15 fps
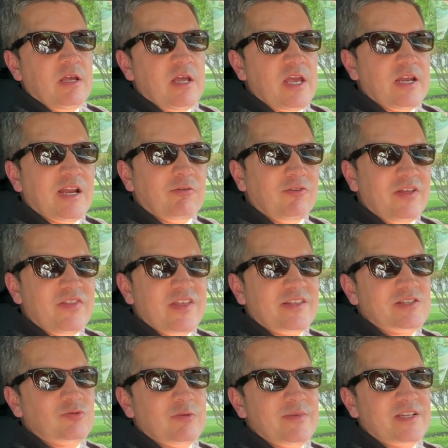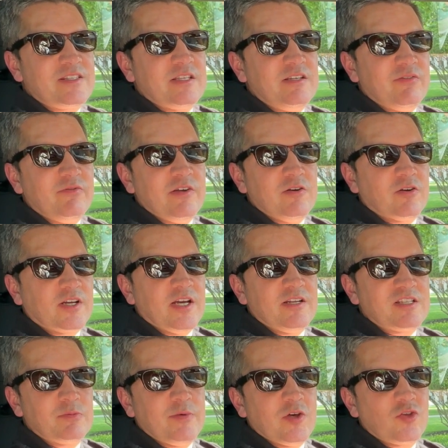And I really think this is what makes the Defender kind
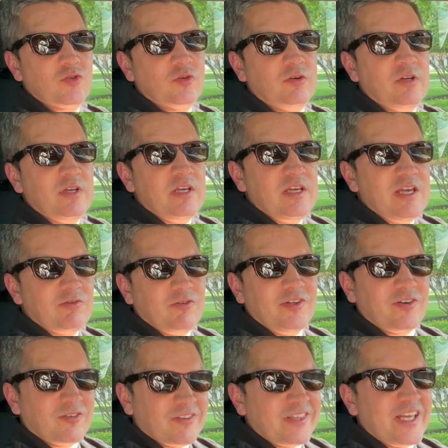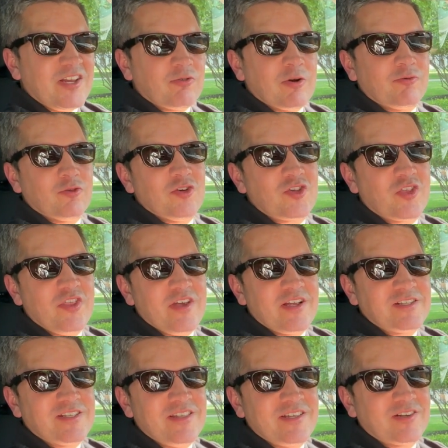of special. And really Land Rover-ish
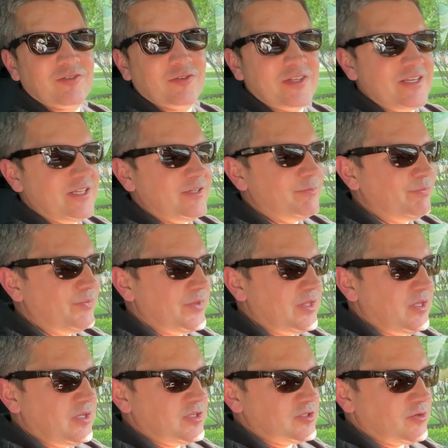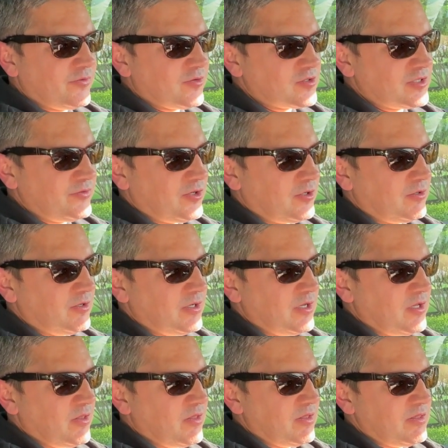things I think are really neat. So first of all,
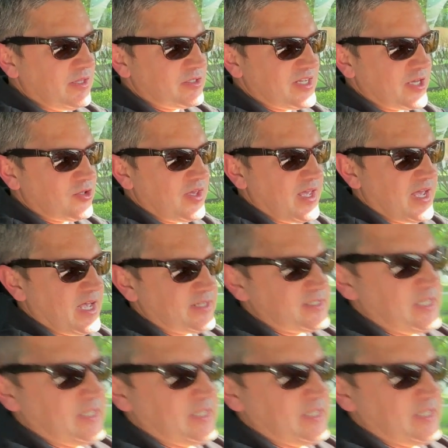this actually has an